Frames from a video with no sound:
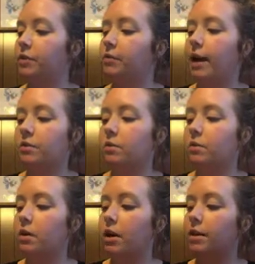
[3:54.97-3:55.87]
these
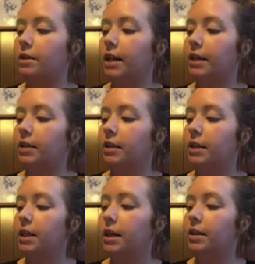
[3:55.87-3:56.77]
rascals," Clark said.
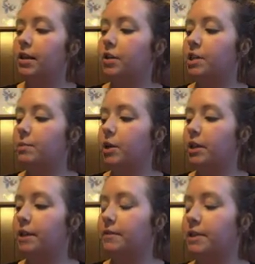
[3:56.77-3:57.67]
"They are small
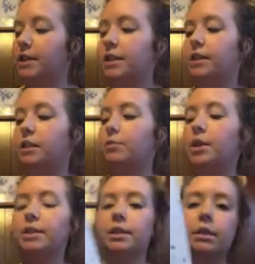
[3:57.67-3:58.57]
enough to send to the
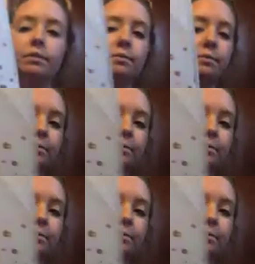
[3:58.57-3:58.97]
president."